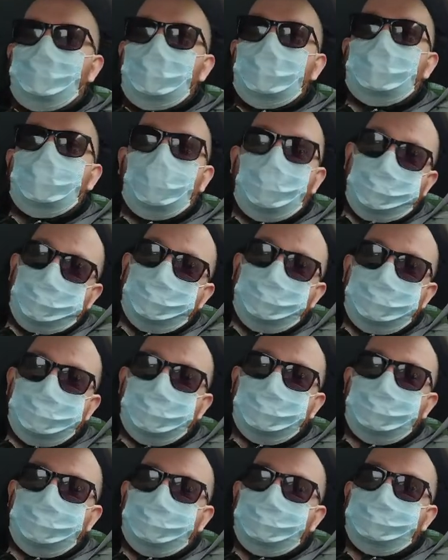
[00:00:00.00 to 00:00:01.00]

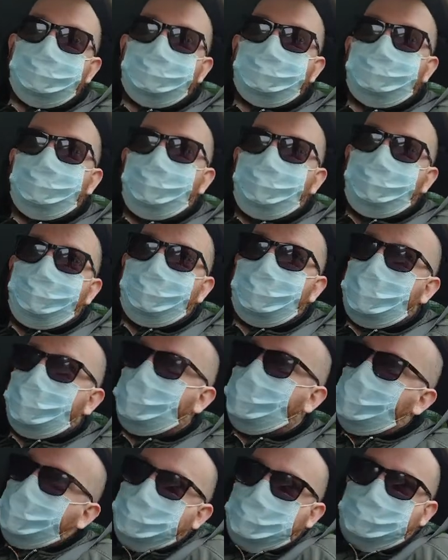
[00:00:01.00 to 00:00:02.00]
because,
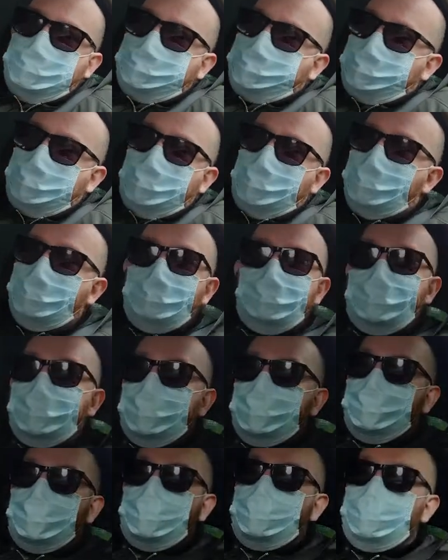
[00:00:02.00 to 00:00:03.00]
you know,
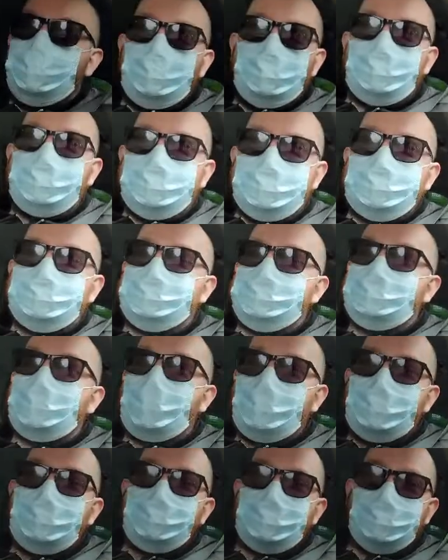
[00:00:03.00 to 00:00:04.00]
this is
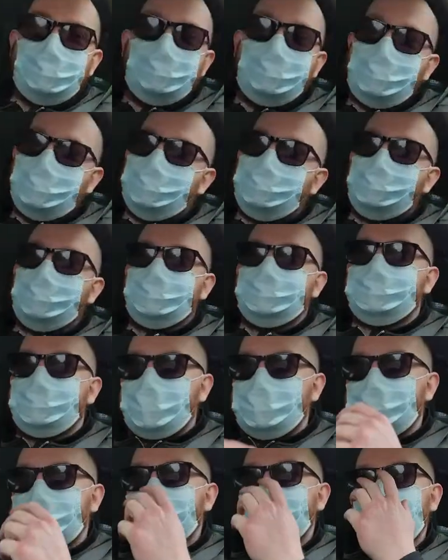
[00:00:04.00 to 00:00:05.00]
deadly. You know, it's
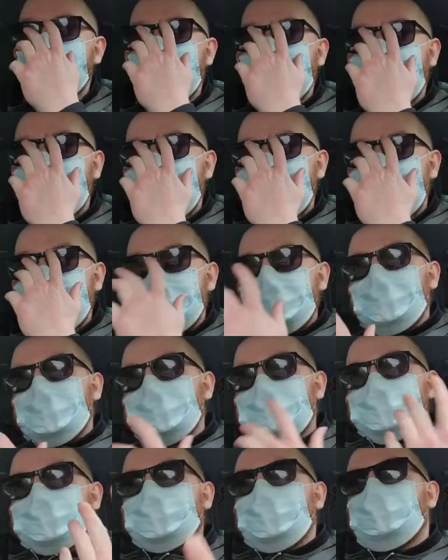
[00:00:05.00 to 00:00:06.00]
deadly.
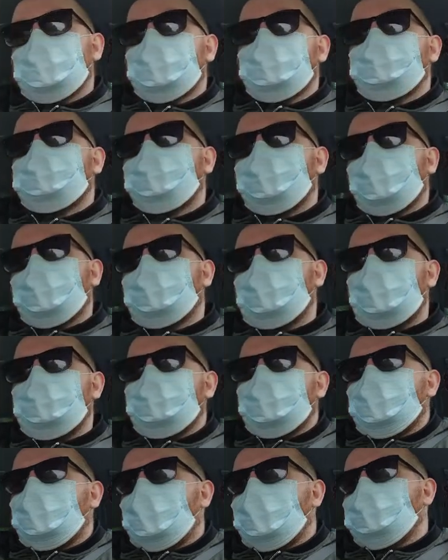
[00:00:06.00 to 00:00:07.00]
So,
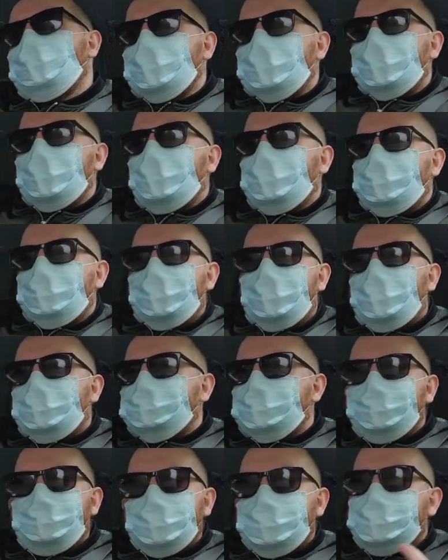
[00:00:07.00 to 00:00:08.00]
rambling on a bit now, but
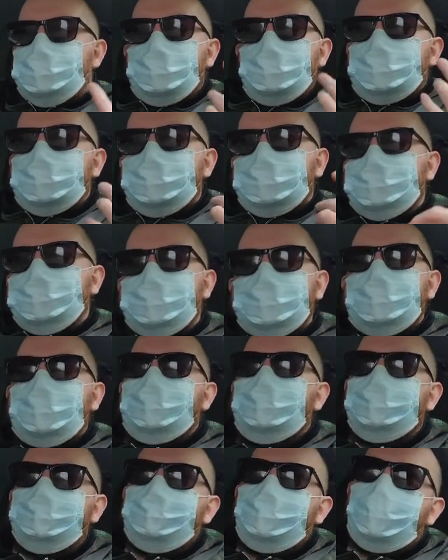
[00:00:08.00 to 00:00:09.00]
I've got so much to
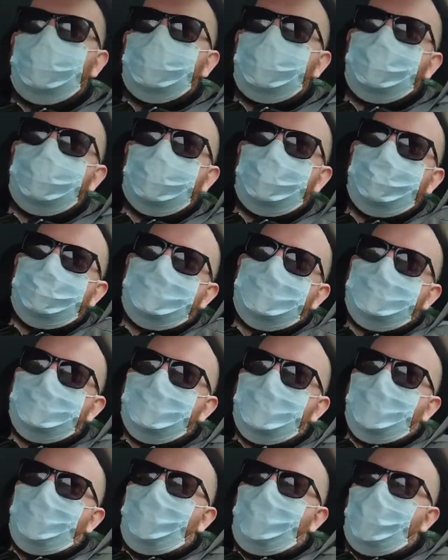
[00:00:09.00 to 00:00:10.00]
say.
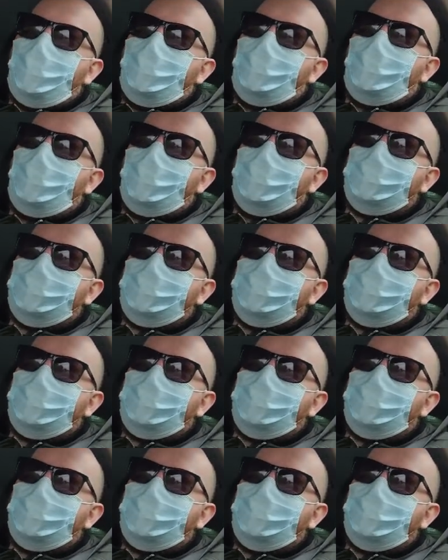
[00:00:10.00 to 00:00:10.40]
But